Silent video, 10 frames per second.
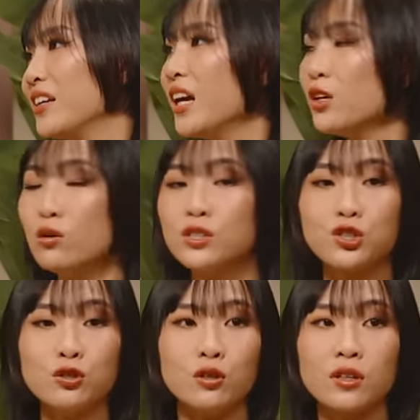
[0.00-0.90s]
Yeah, no, it's
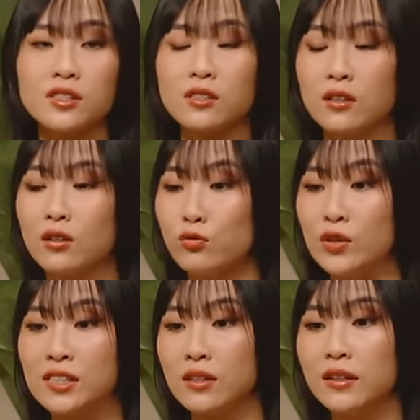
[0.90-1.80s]
true. Because
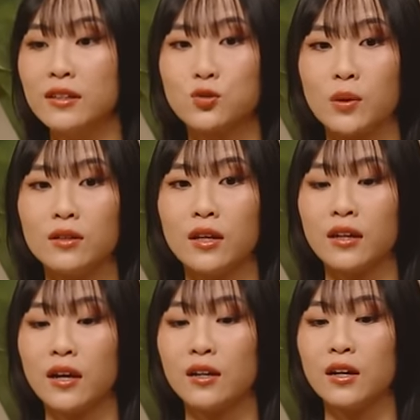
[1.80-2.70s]
recently as well, like,
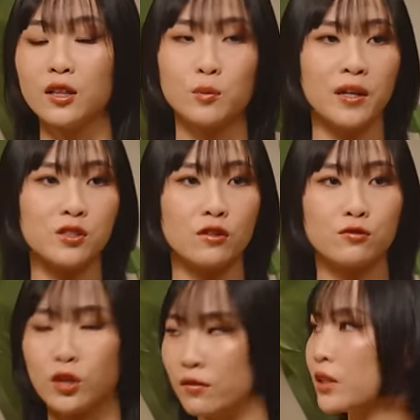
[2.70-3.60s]
I had the pleasure of
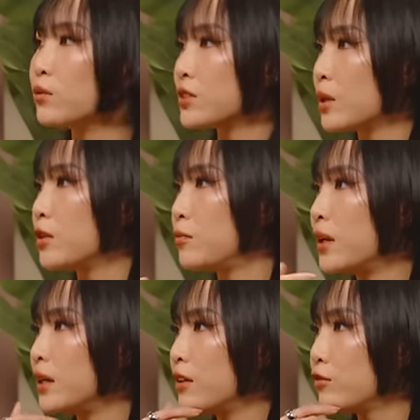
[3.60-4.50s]
traveling with some of
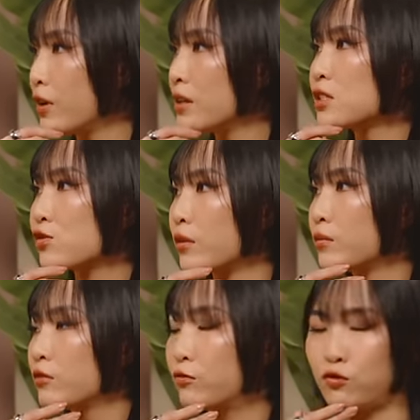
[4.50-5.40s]
my friends
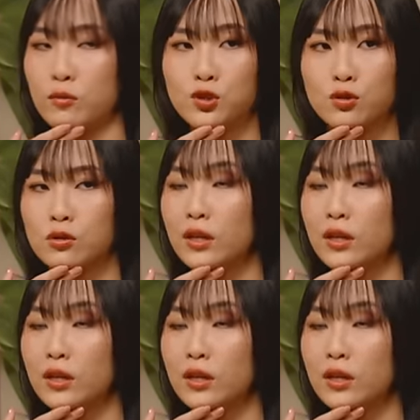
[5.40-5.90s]
from school.